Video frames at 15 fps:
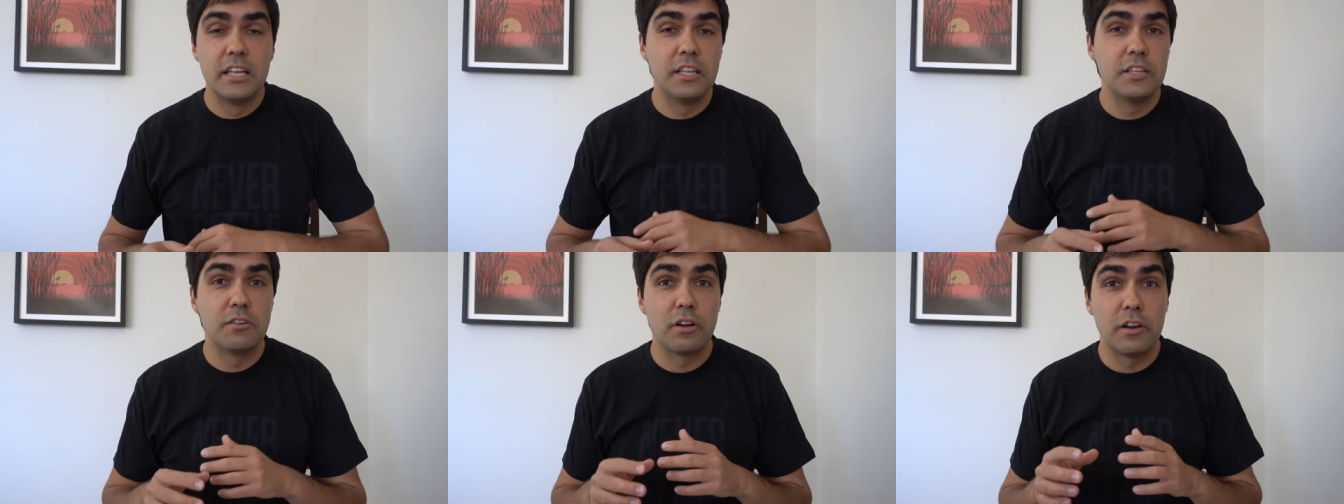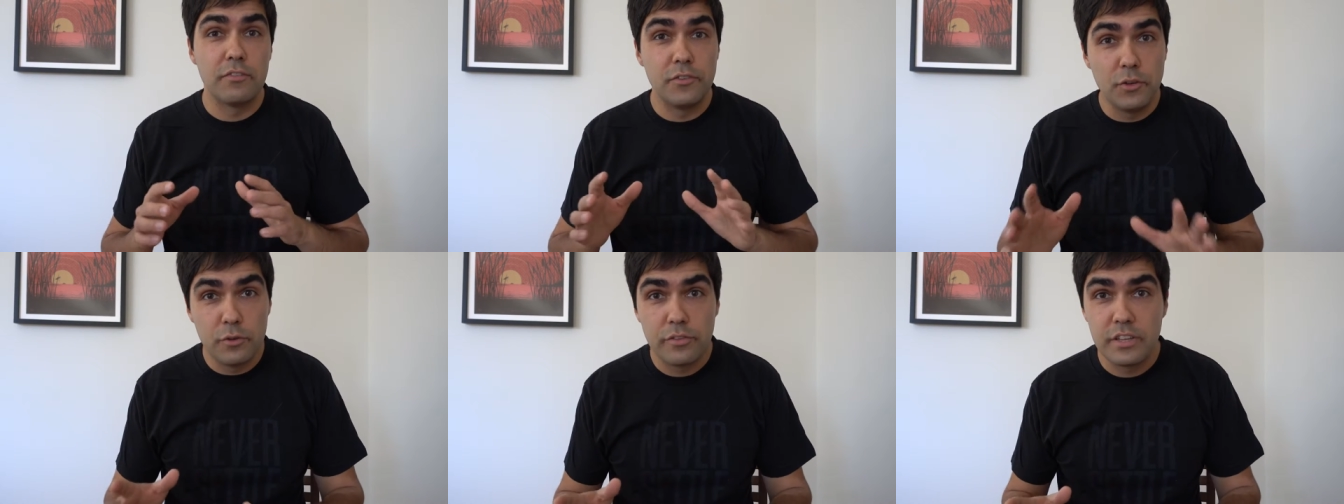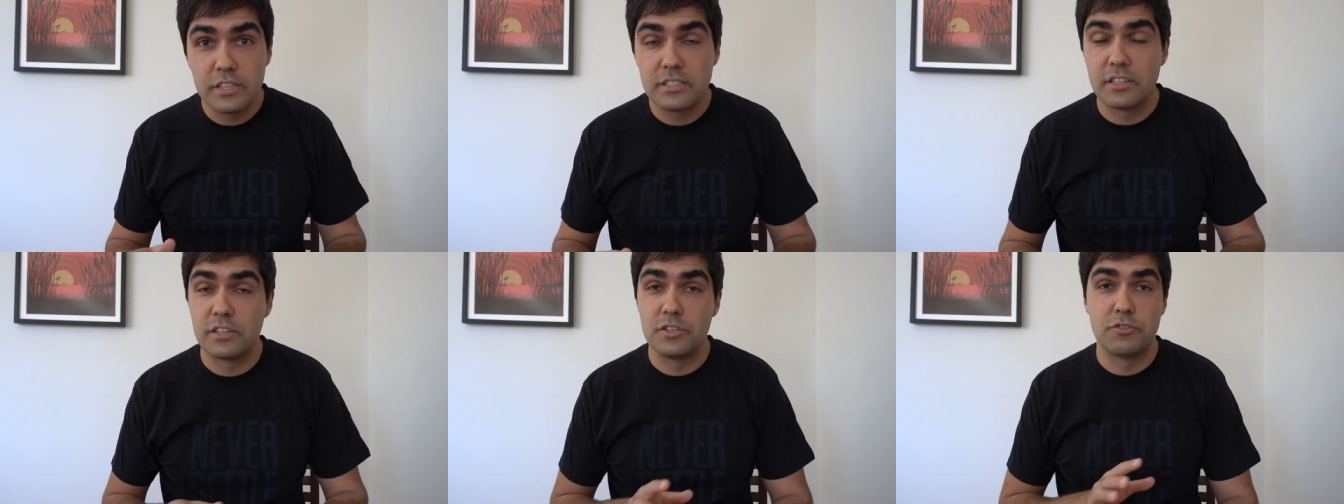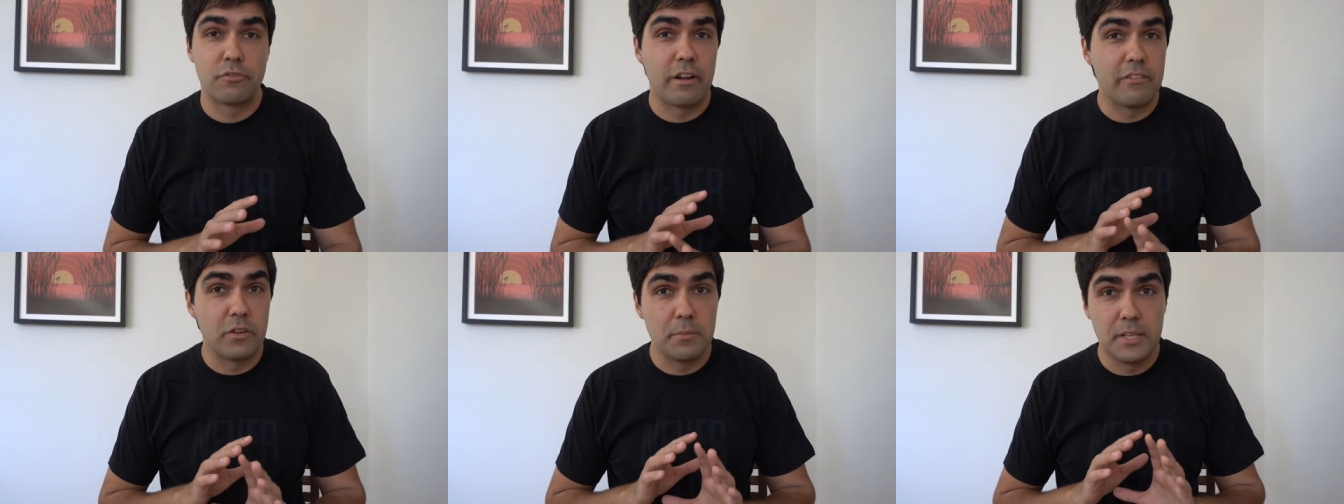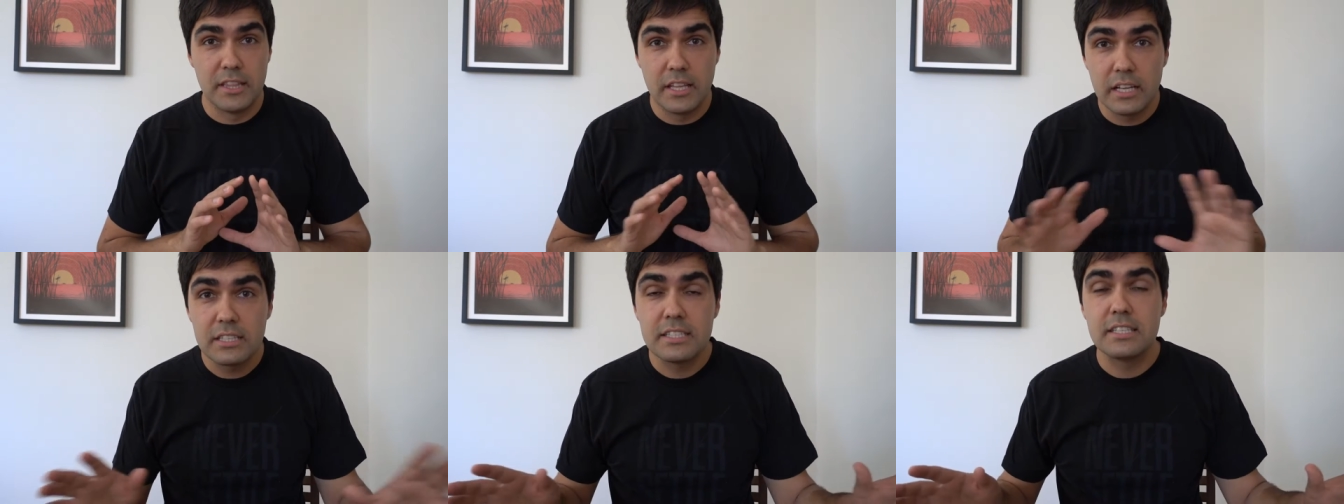There are a few things that are driving me
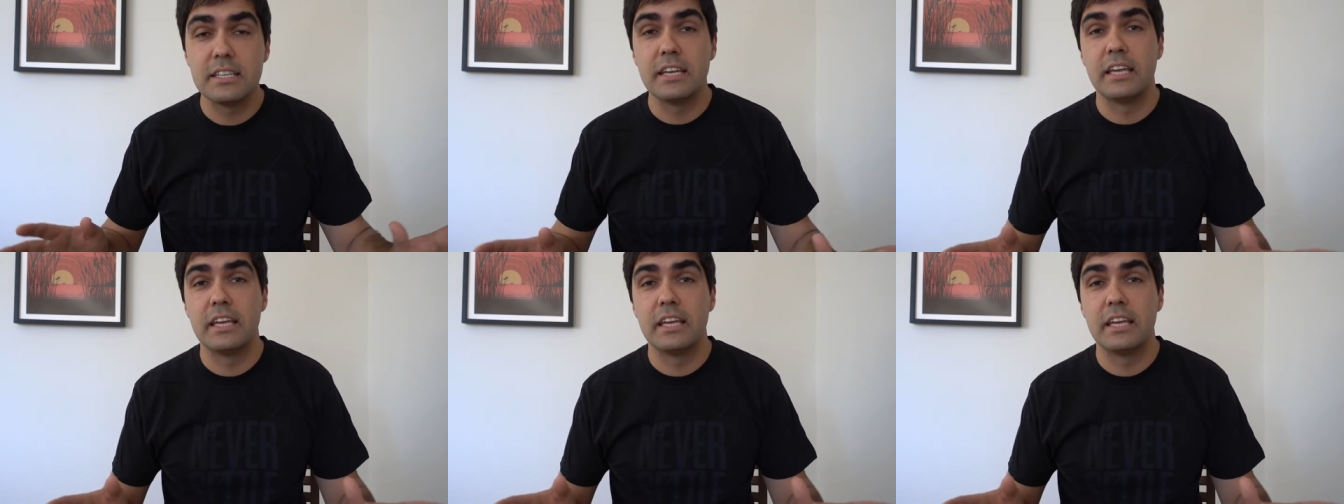nuts,